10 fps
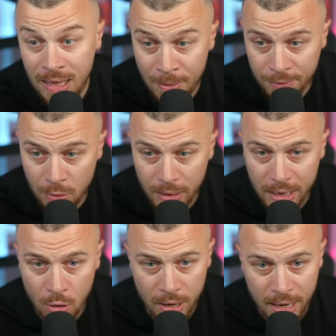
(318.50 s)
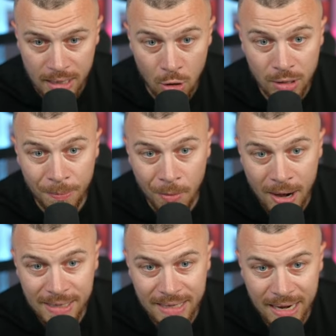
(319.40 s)
Team of the Week. Okay, on the
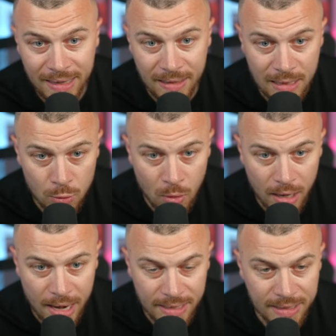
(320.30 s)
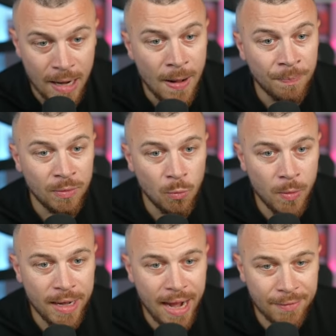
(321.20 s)
bright side in this one, guys,
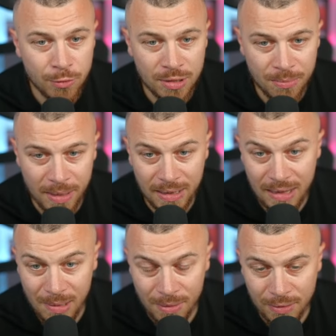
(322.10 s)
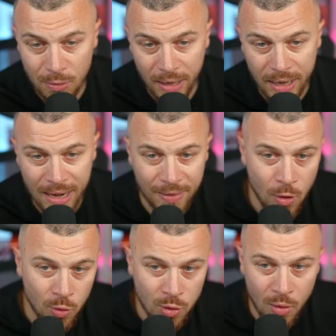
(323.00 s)
we have to submit Team of the Week. And
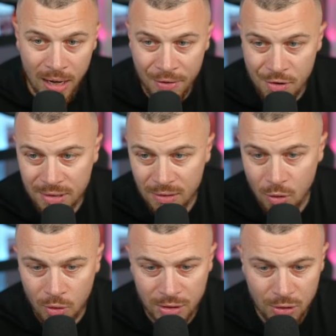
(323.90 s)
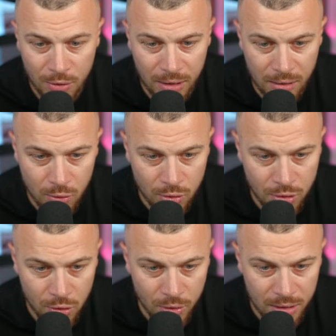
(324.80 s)
also Ederson or Sony. No,
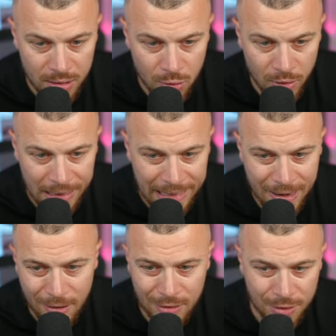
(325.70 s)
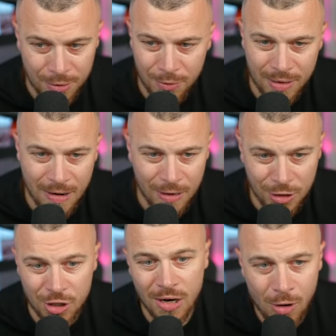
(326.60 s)
Sony, Karch, no
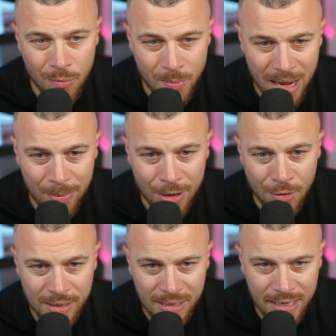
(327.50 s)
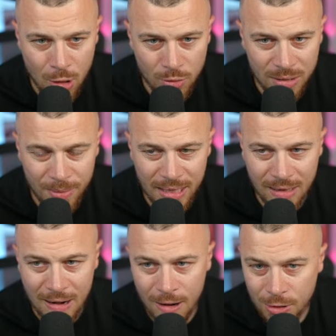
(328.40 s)
Karch. Or maybe Crossy. Go submit
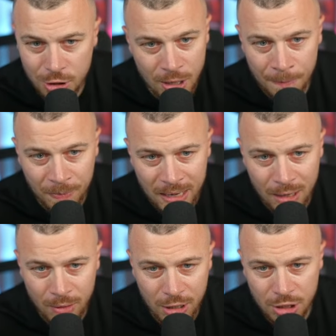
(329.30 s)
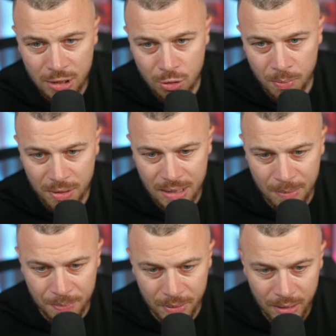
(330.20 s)
that Karch. Anyway, she's super sap.